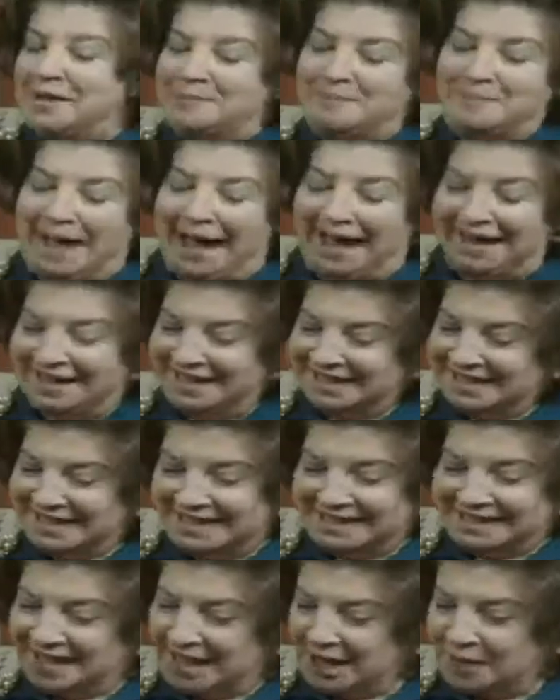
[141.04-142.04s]
Married
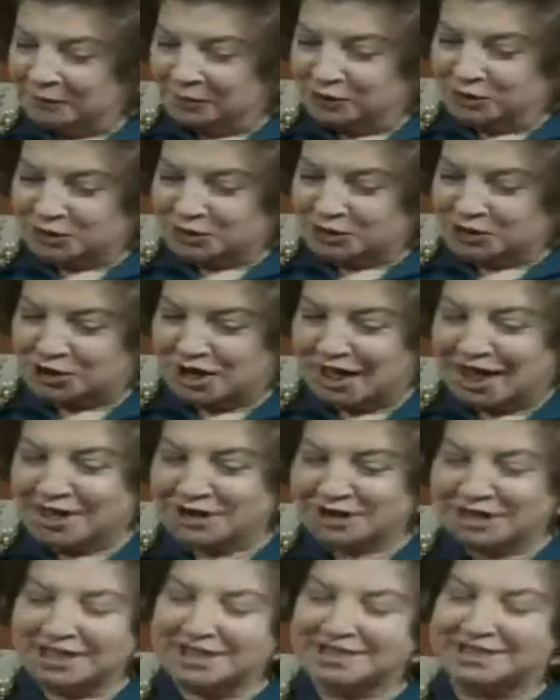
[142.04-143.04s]
neath April's
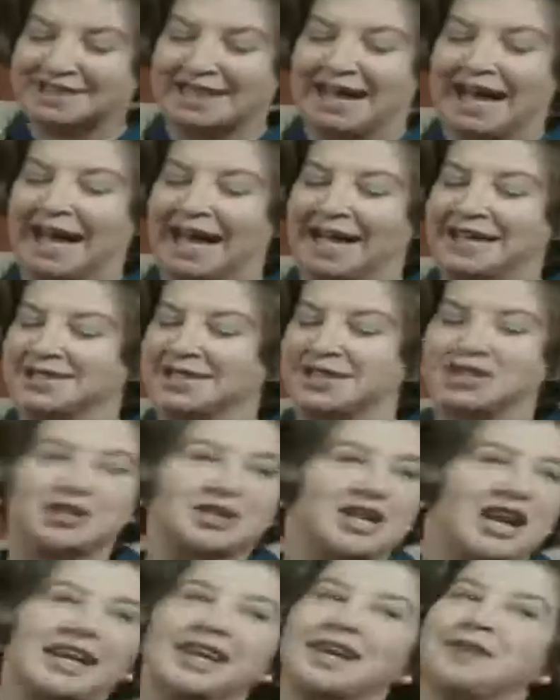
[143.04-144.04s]
changing skies, a
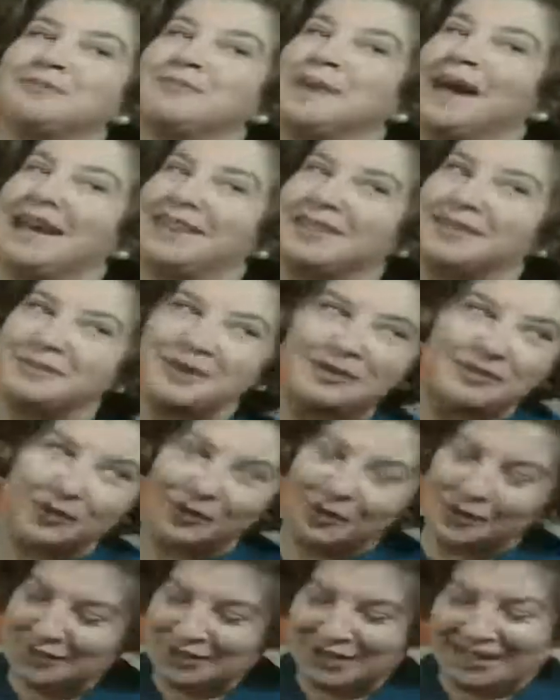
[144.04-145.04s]
checkered path
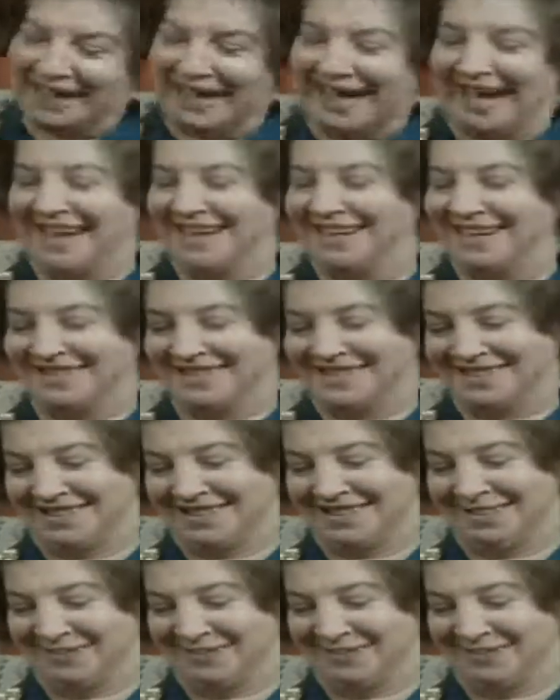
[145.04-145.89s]
before you lies.